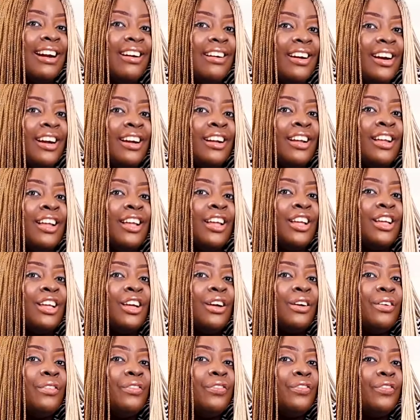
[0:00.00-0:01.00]
naira
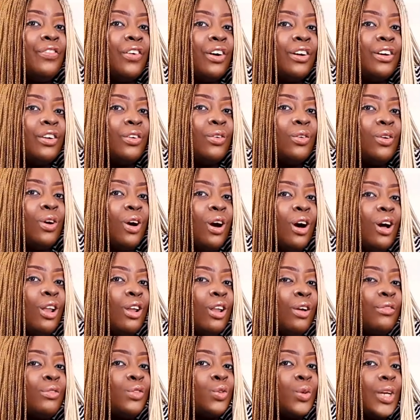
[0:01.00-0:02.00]
for the
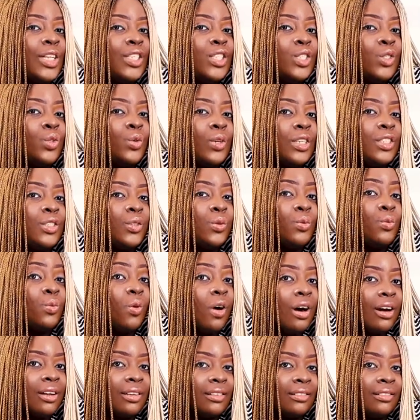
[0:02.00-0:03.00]
whole of
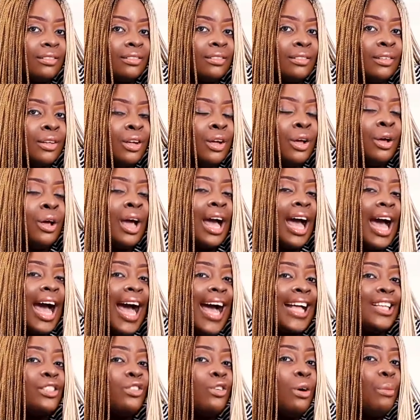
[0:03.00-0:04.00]
2021
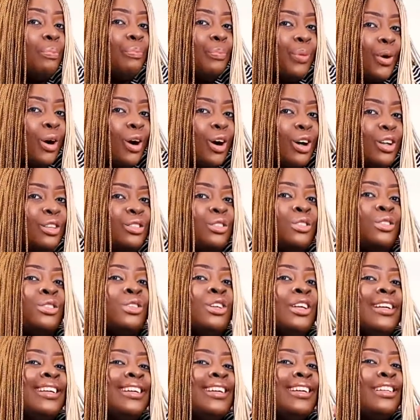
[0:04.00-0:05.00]
as
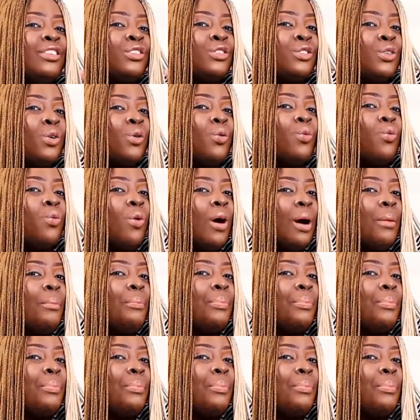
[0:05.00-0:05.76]
opposed to